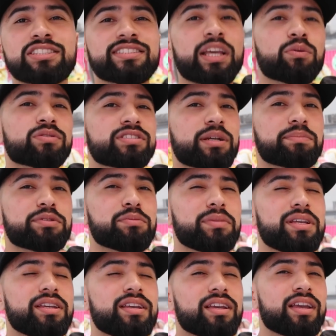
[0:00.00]
say what's up to
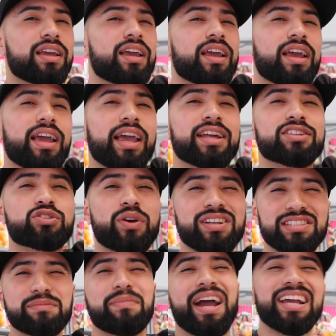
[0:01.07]
me and try
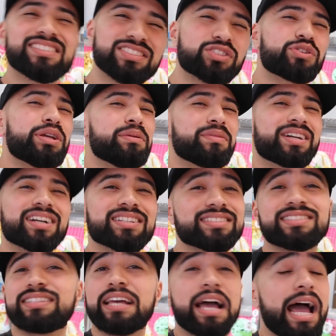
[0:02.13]
some ice cream
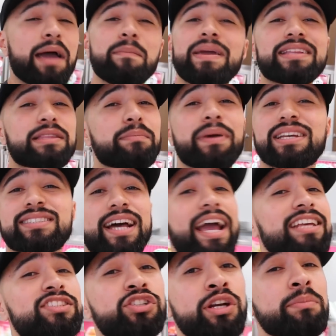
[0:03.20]
because I make the best
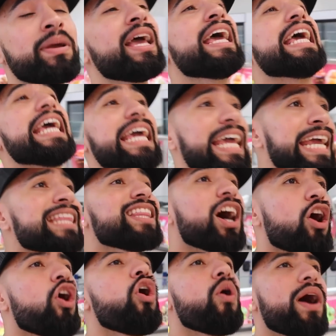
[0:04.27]
ice cream in the
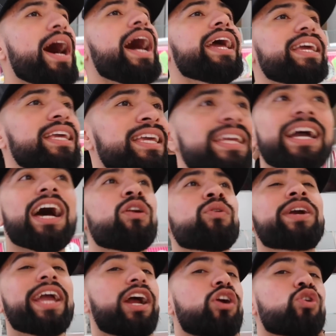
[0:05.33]
whole IE. I
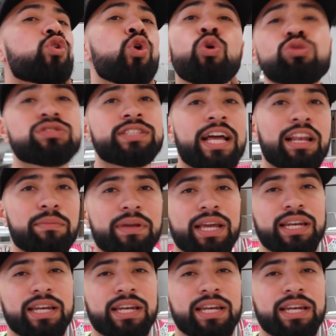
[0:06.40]
don't care who's telling me